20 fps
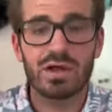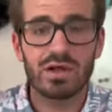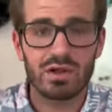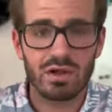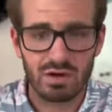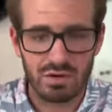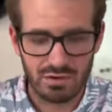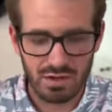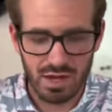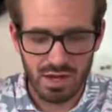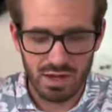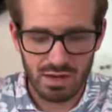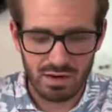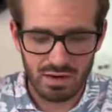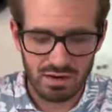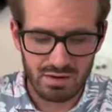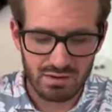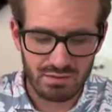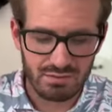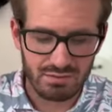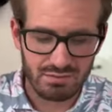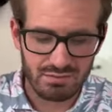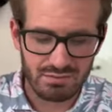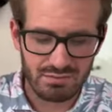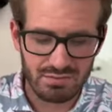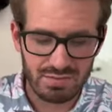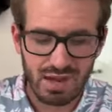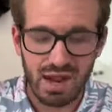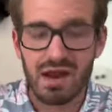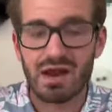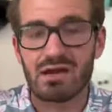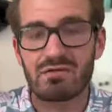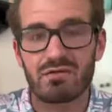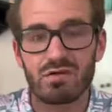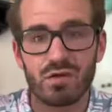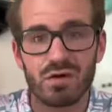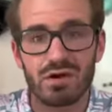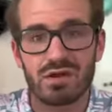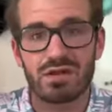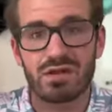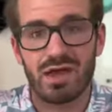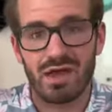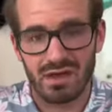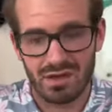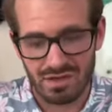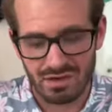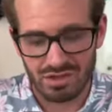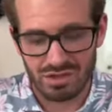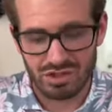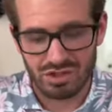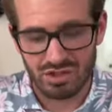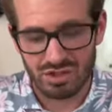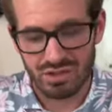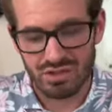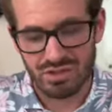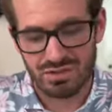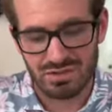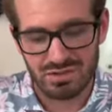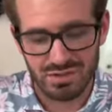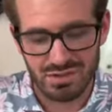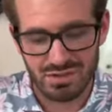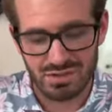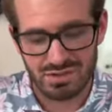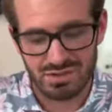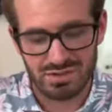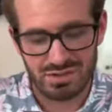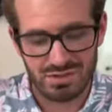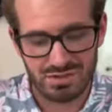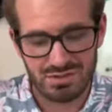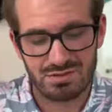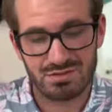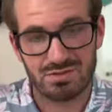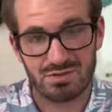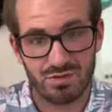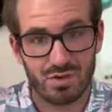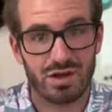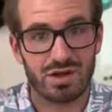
learn that not everyone in that industry is the right